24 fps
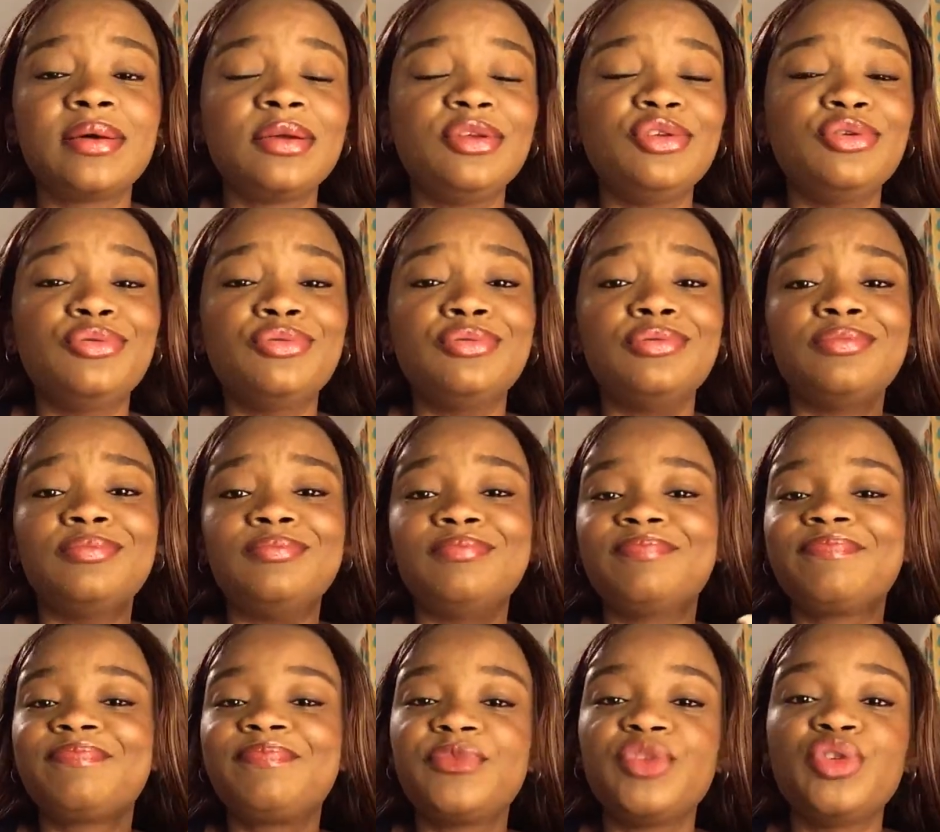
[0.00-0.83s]
it'll
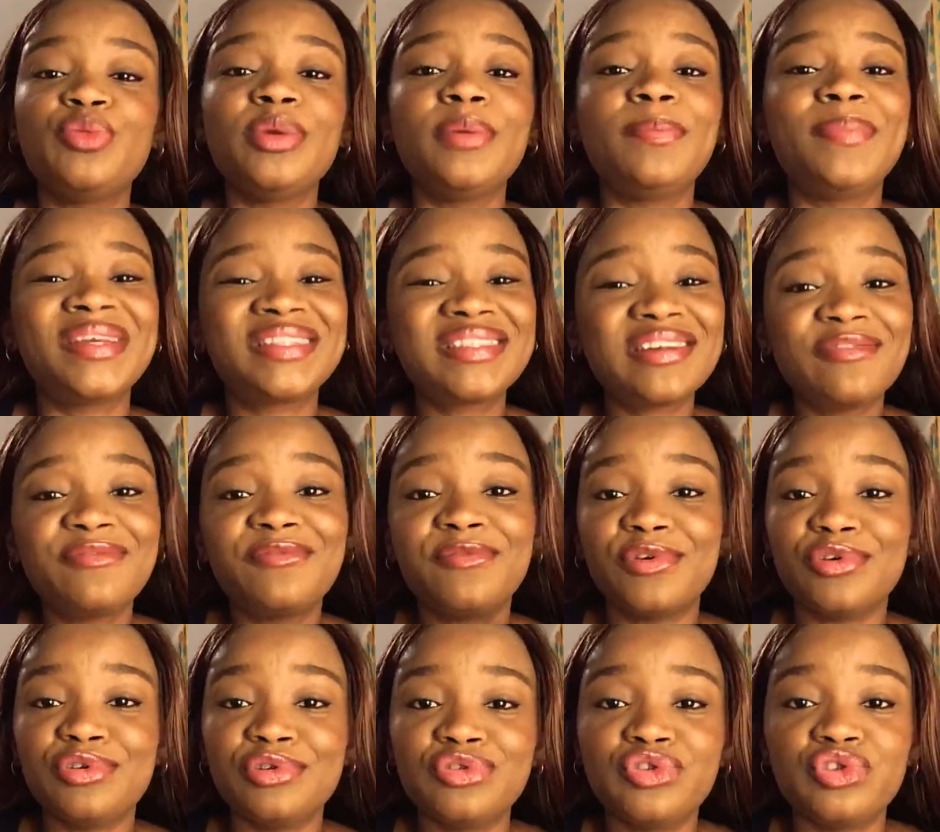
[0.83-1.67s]
be better
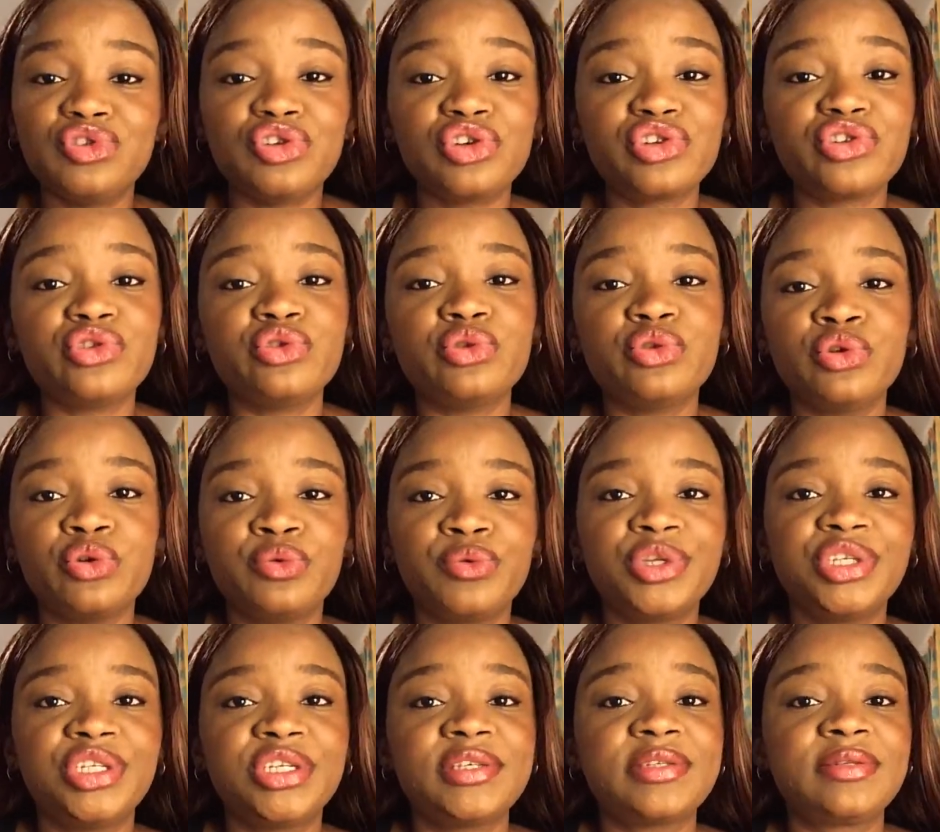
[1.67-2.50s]
for you to just know
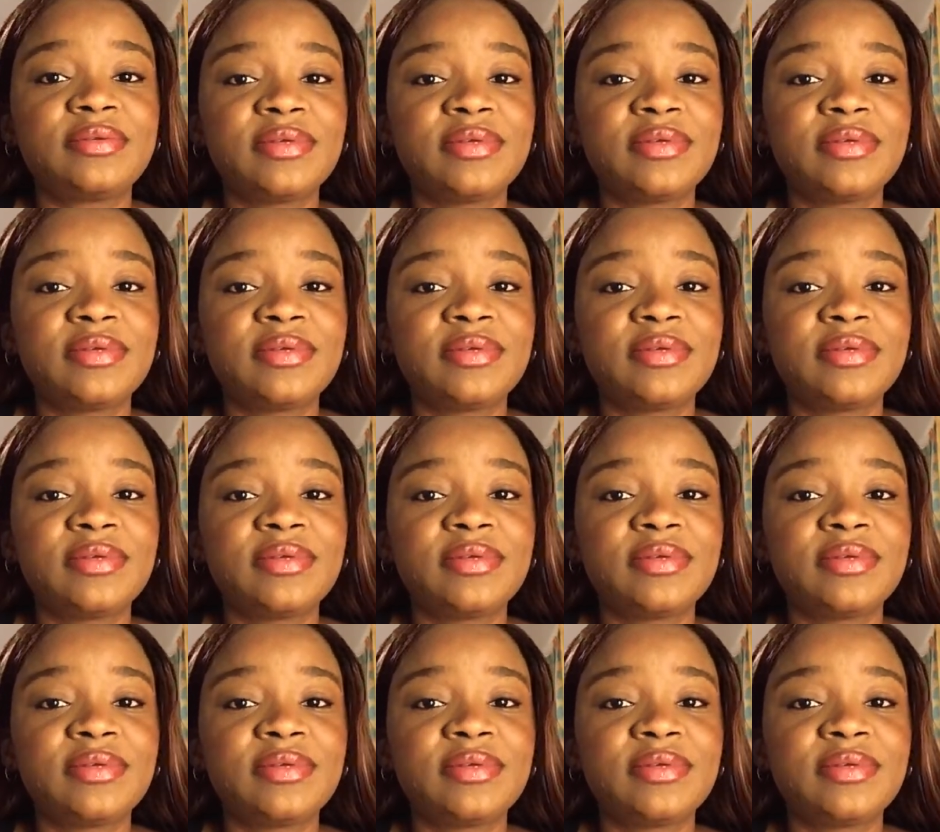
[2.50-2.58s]
Norwegian.